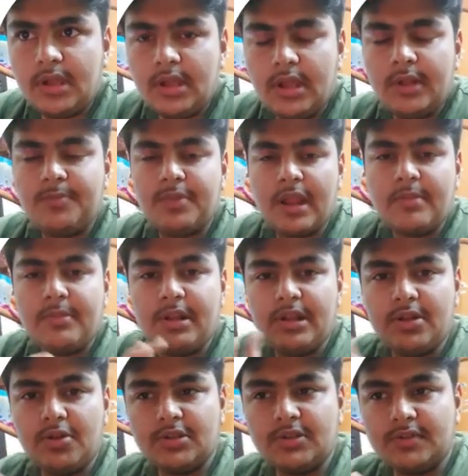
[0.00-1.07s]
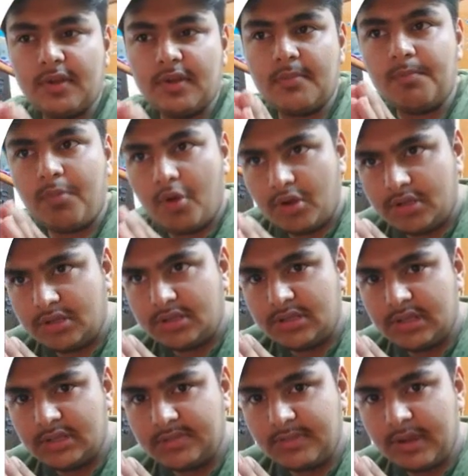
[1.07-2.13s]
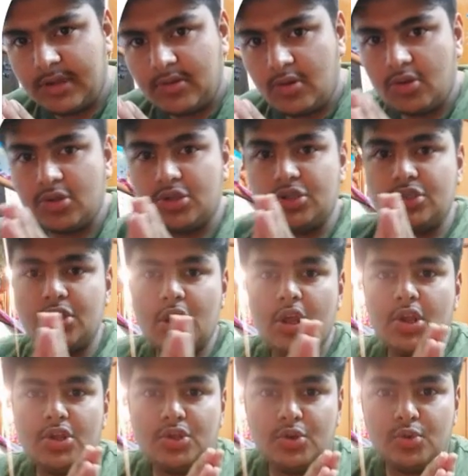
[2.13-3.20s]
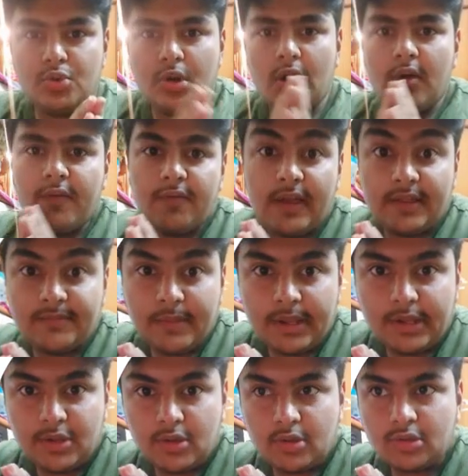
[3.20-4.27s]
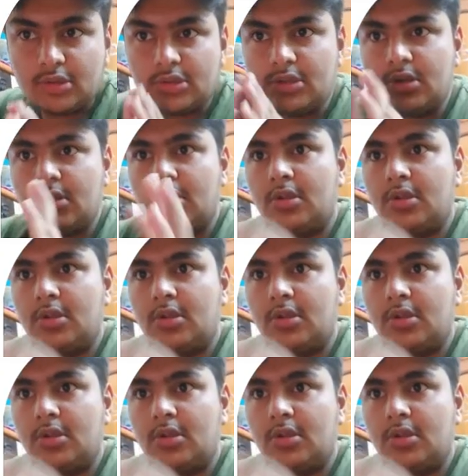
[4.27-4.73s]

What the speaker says: It primarily looks from 0.6 microns to 5 microns.